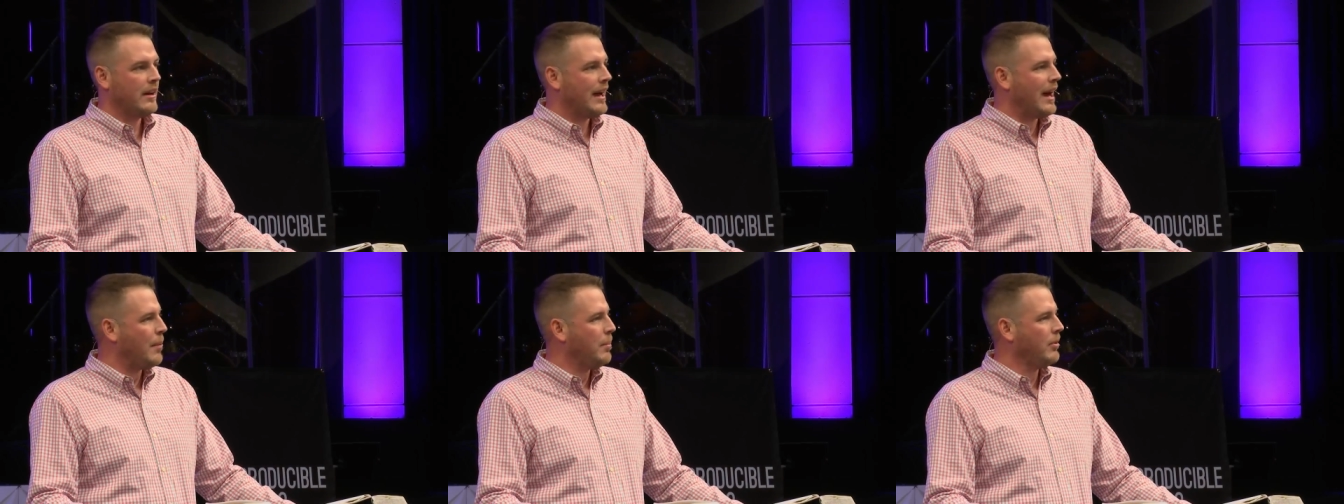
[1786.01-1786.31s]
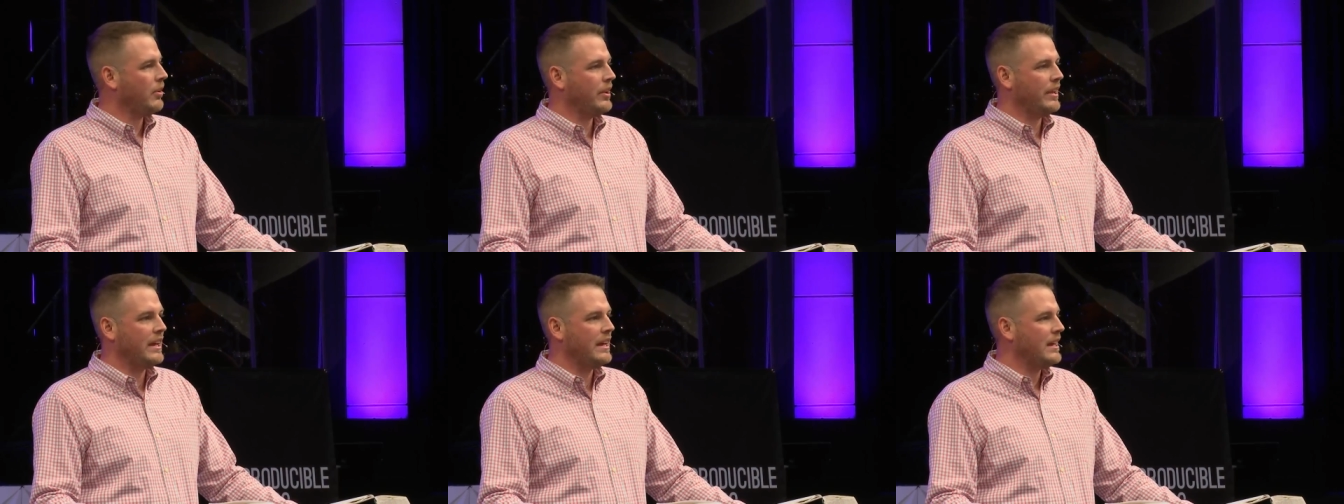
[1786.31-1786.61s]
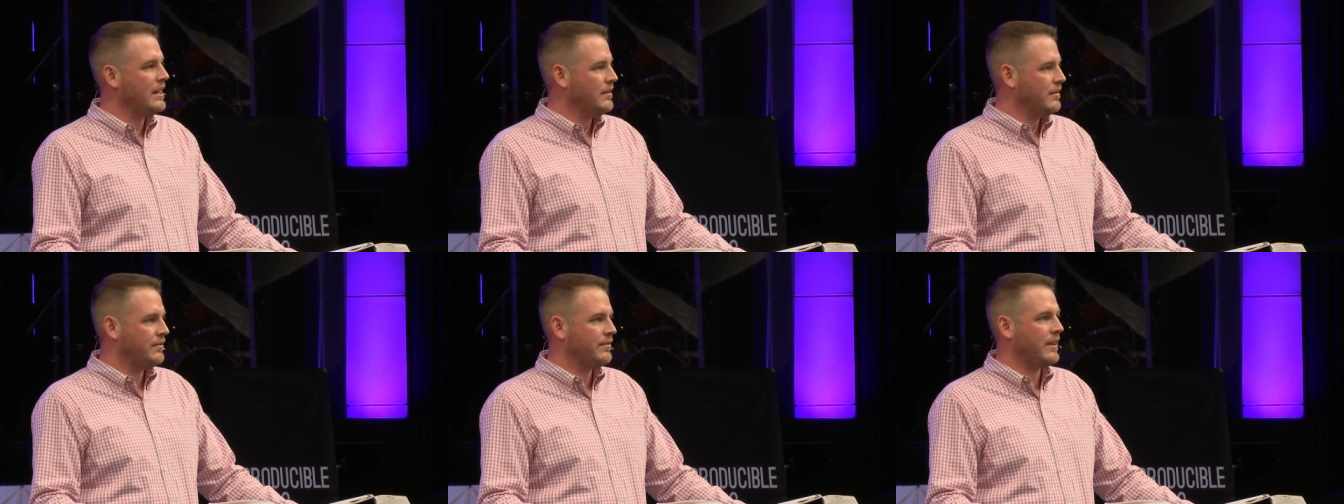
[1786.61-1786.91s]
I
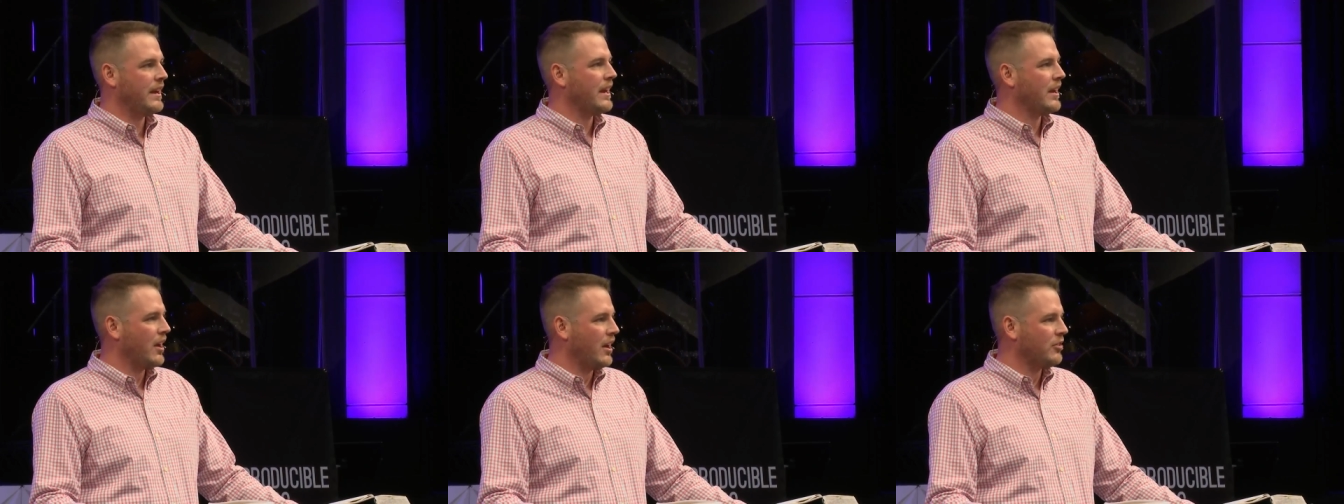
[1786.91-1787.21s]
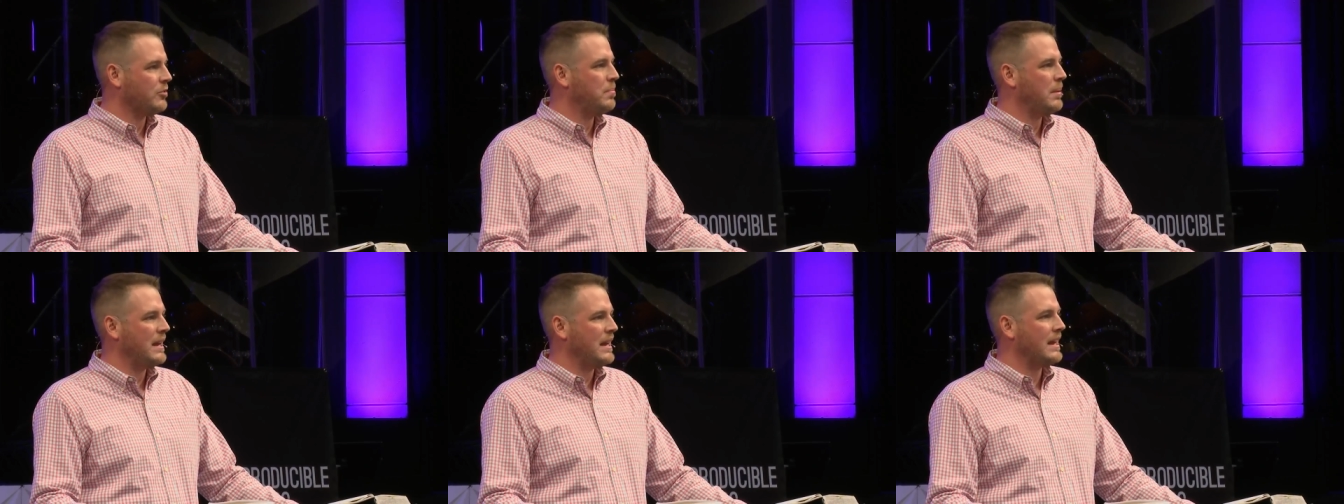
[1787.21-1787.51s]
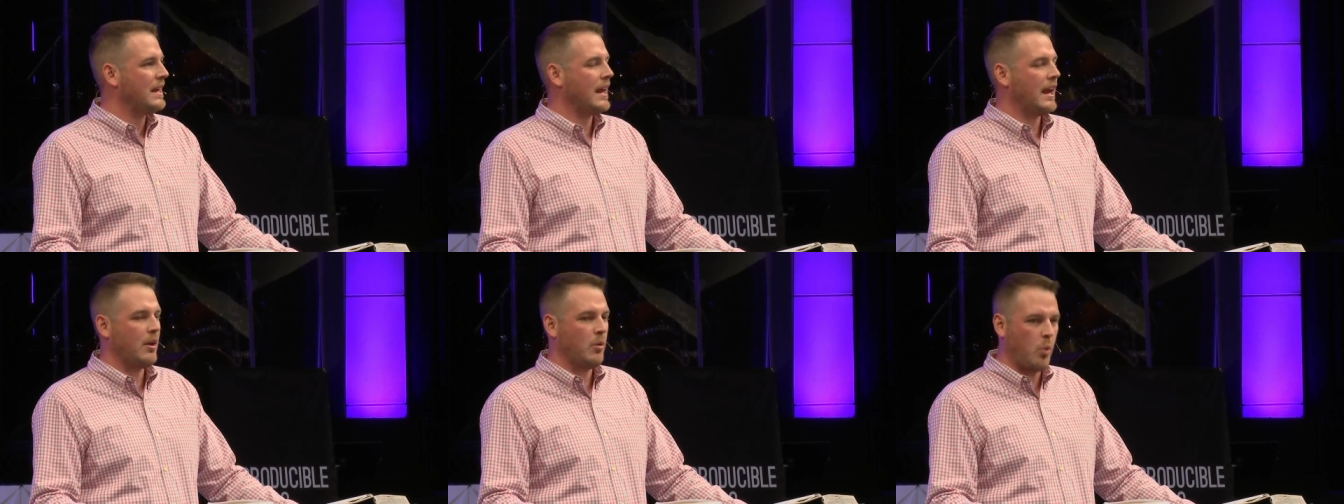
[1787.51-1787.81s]
believe in us
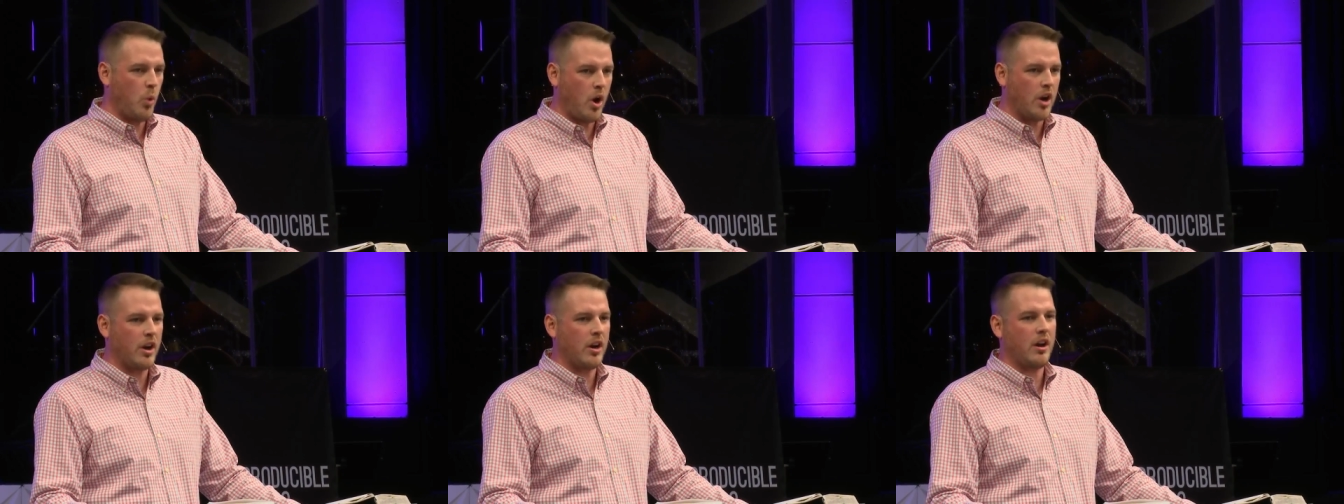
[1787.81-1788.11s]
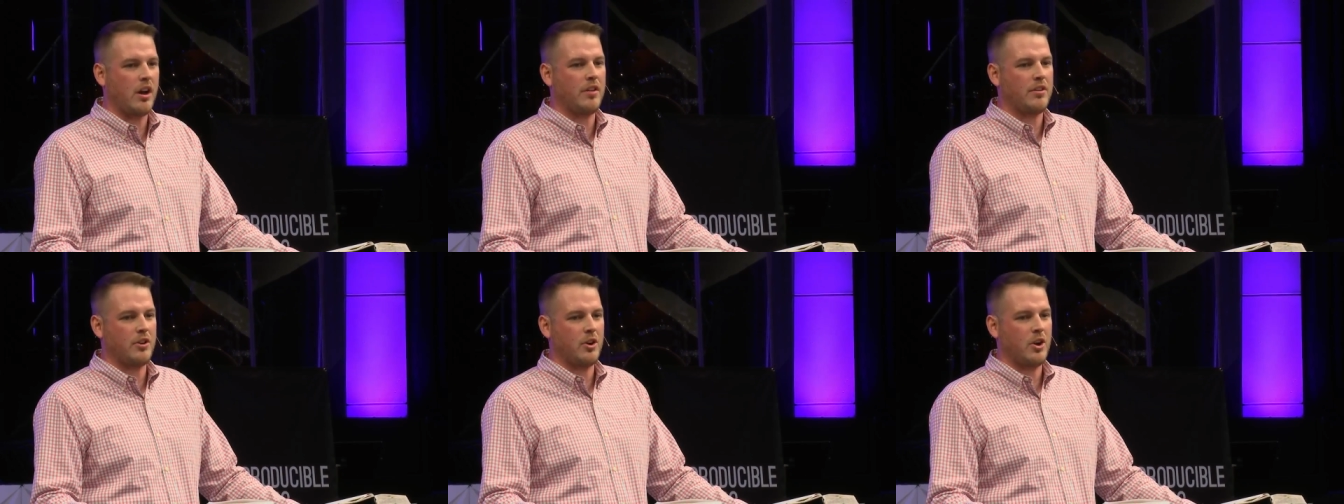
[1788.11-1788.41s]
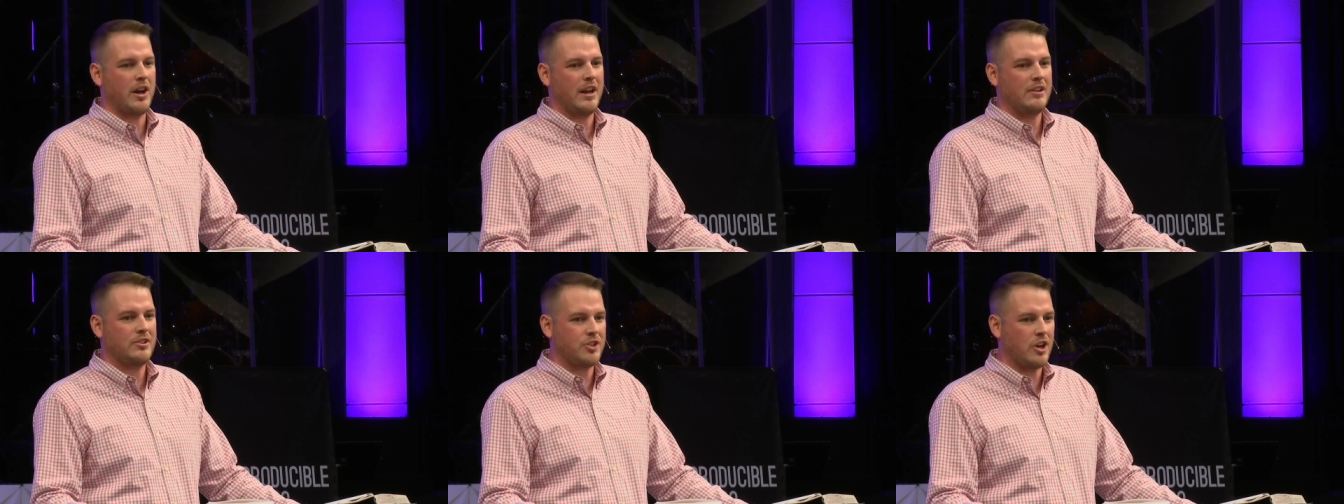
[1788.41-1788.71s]
being a one
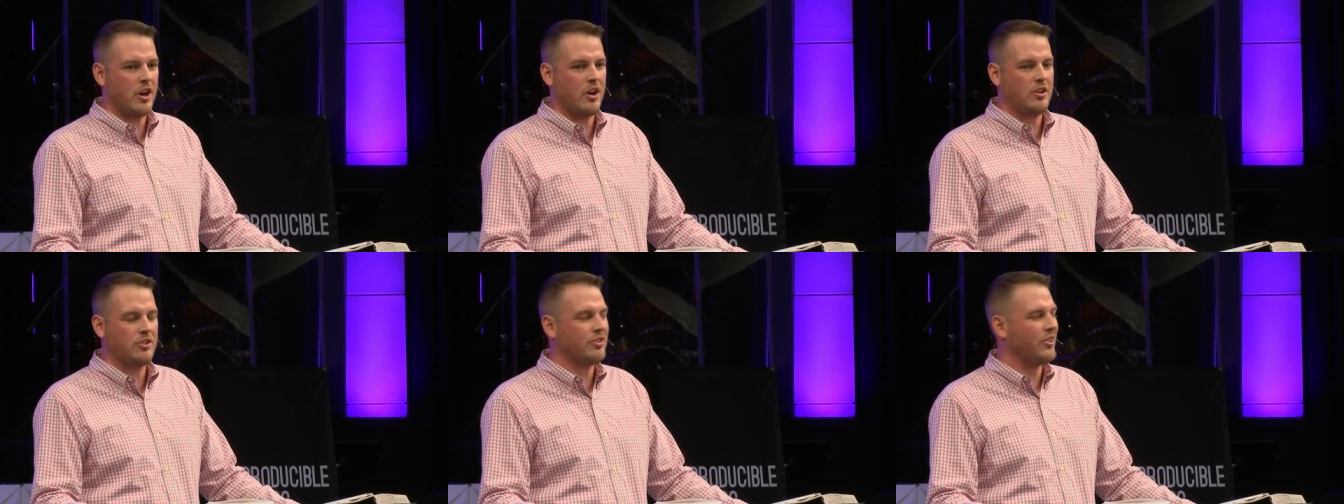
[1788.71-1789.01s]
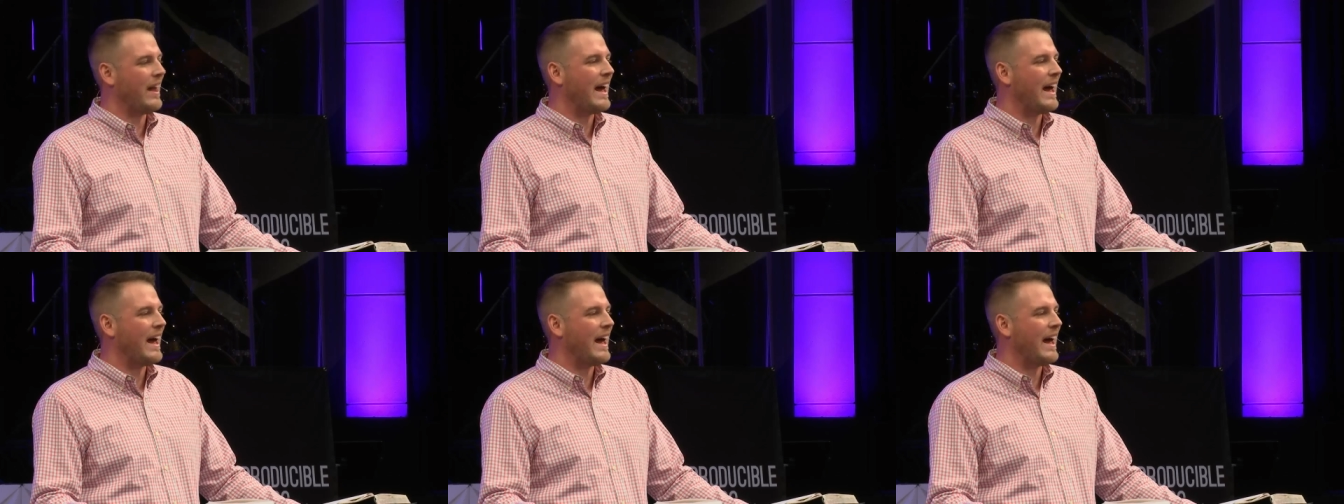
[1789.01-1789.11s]
anothering church.